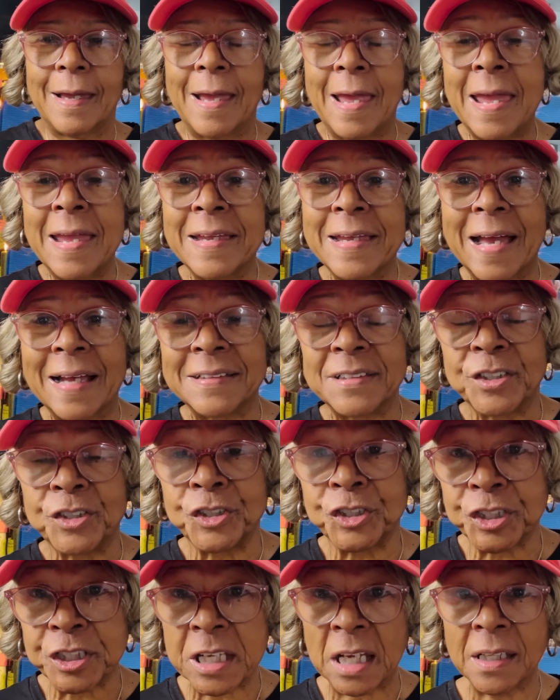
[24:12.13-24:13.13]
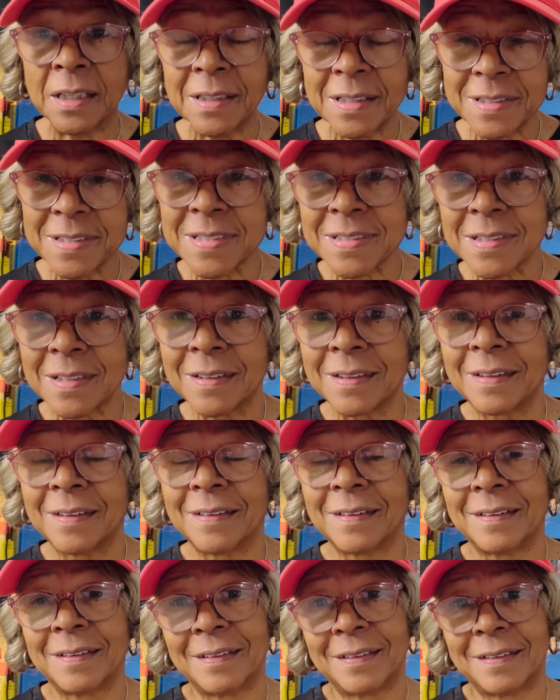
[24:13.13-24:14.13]
and got jealous
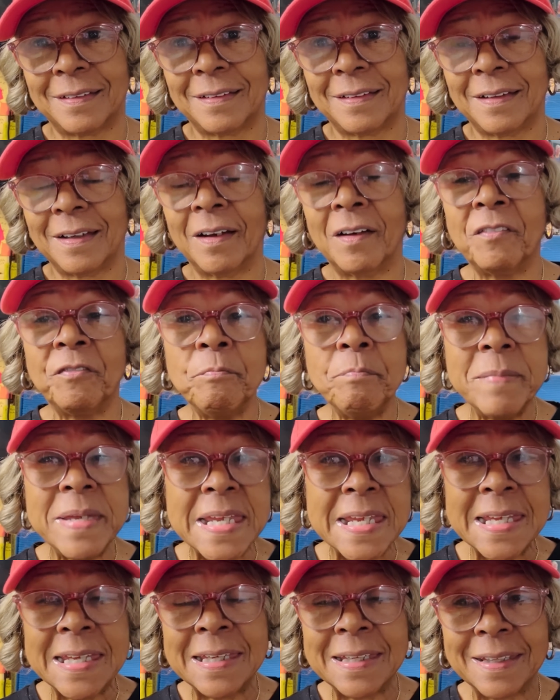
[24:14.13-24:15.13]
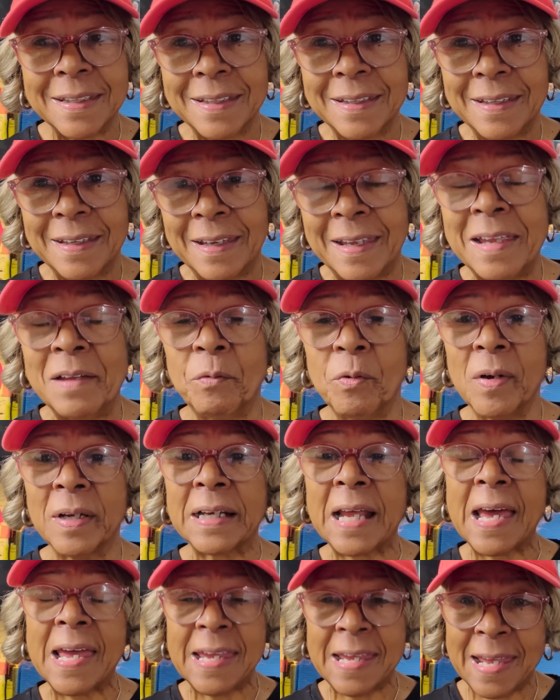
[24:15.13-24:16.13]
of me and
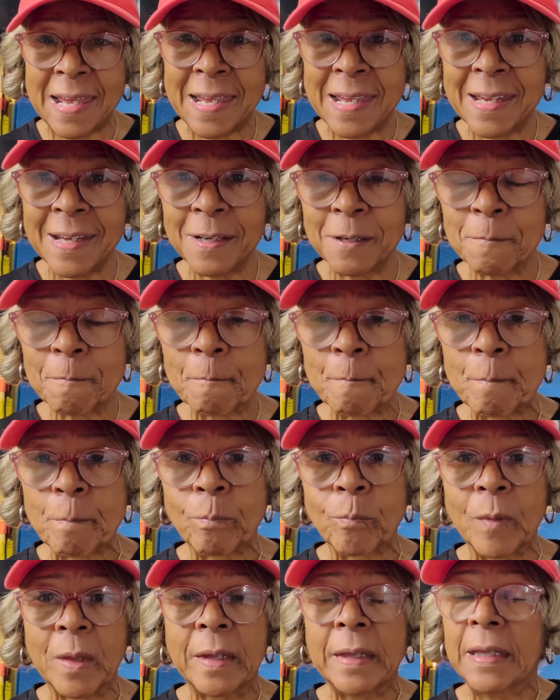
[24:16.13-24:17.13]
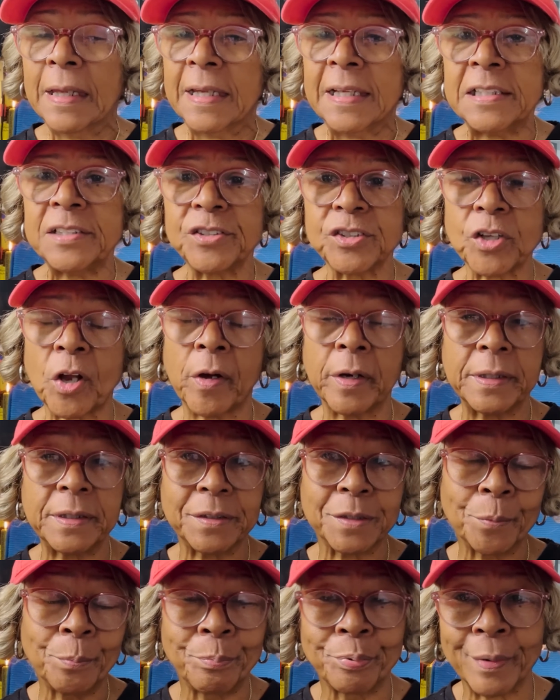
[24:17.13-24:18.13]
what I had. He
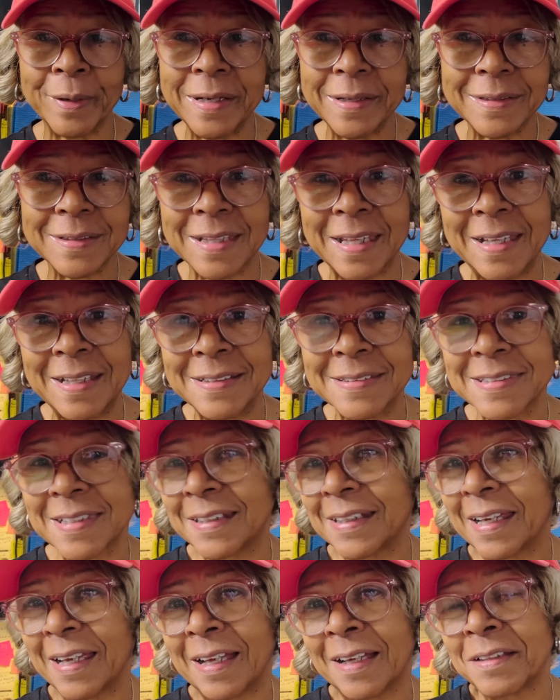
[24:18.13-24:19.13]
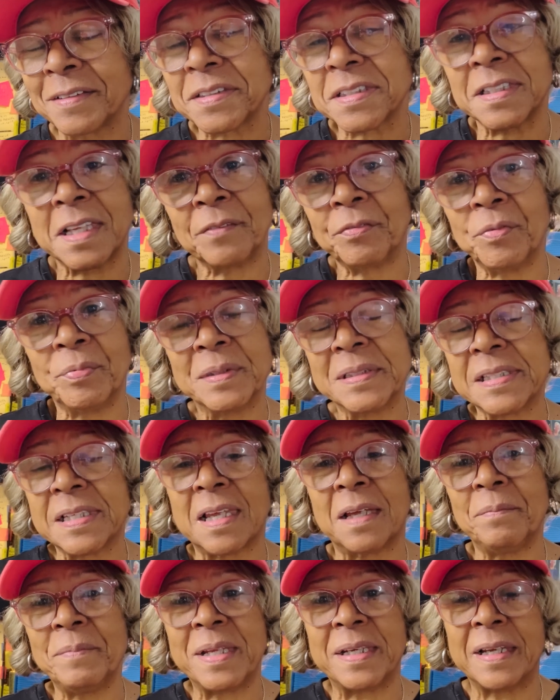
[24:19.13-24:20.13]
started to break things in the house, never would
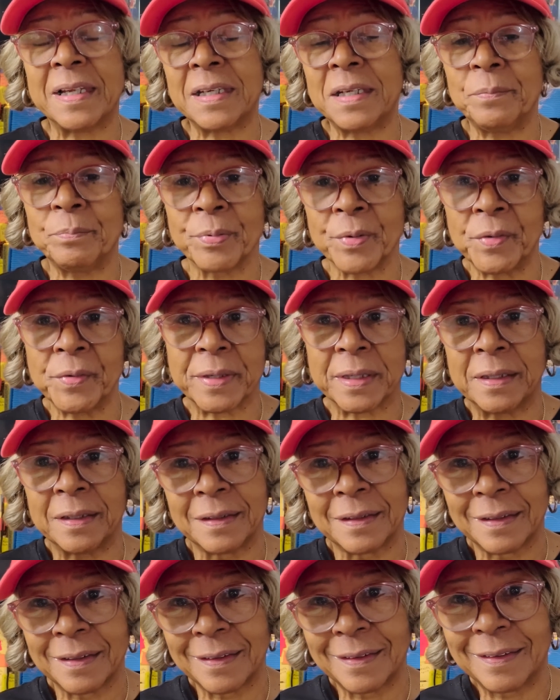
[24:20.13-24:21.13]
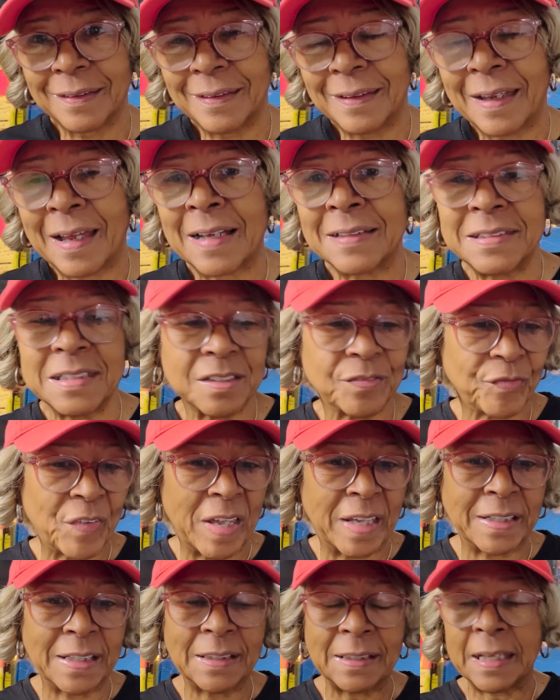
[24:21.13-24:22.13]
tell me that he broke it. I just
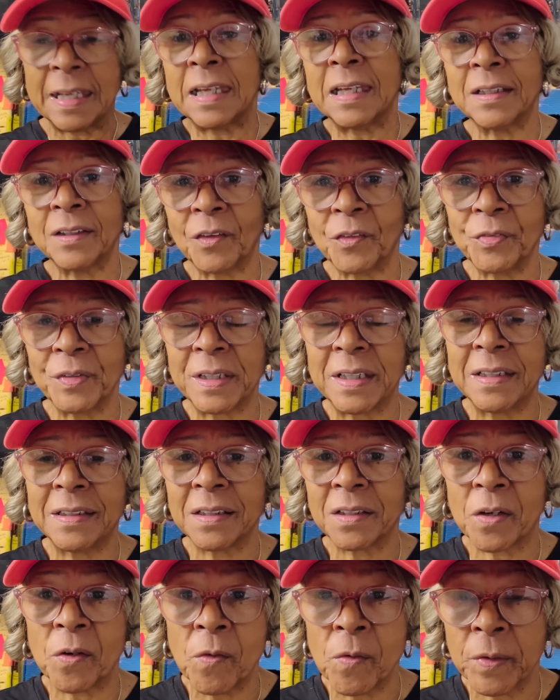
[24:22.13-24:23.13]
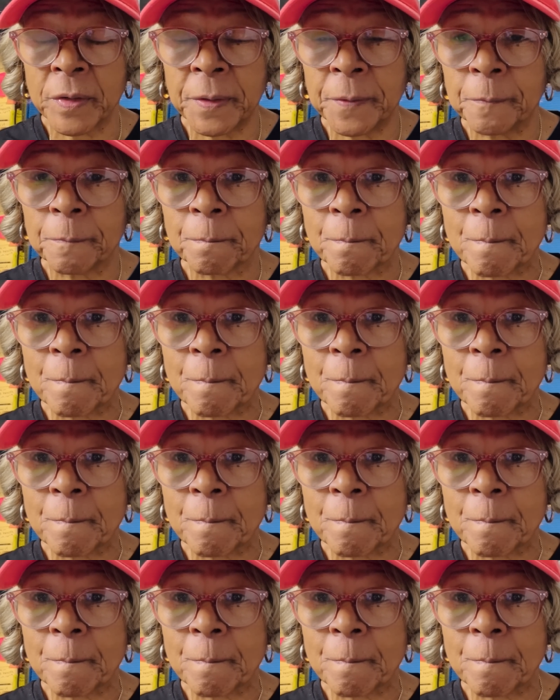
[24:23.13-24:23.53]
find it laying over there in the corner.